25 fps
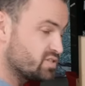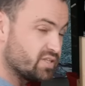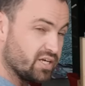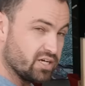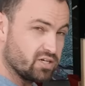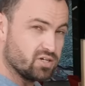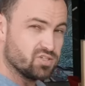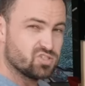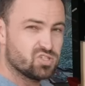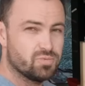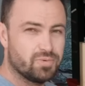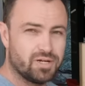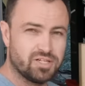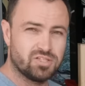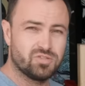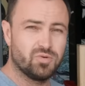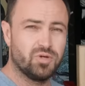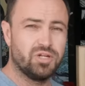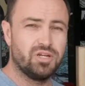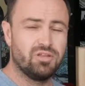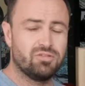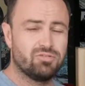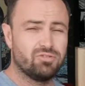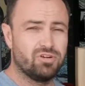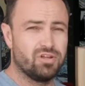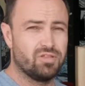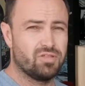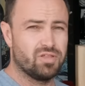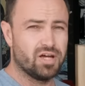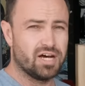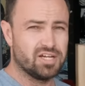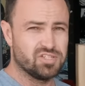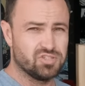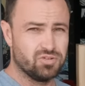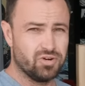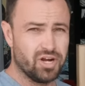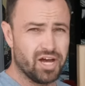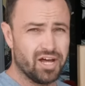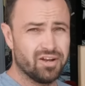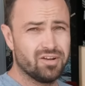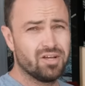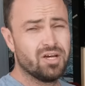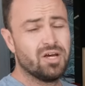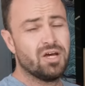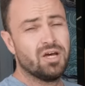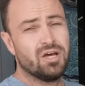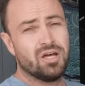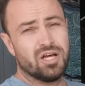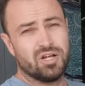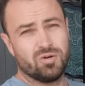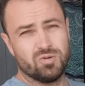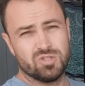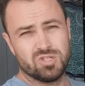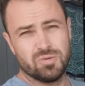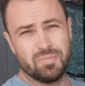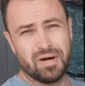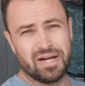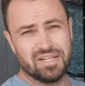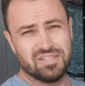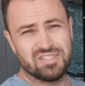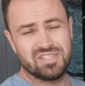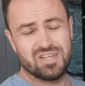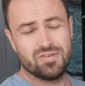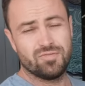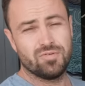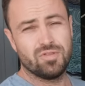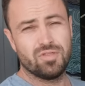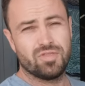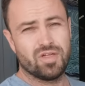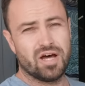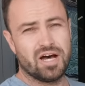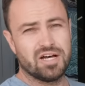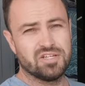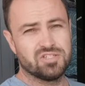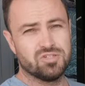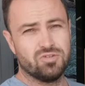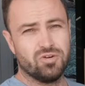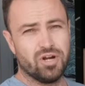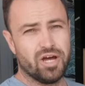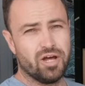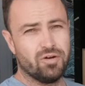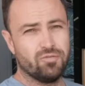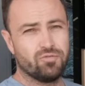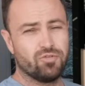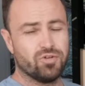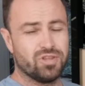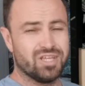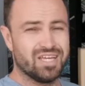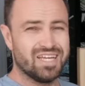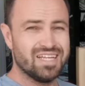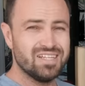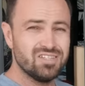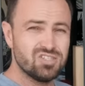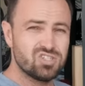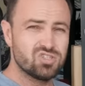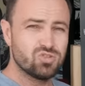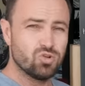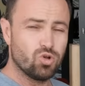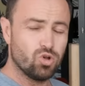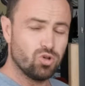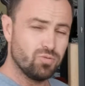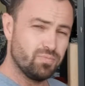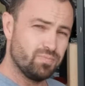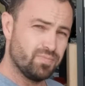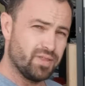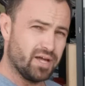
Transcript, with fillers: They cost about 23,000 Rand. It was about 7,000 Rand for the install.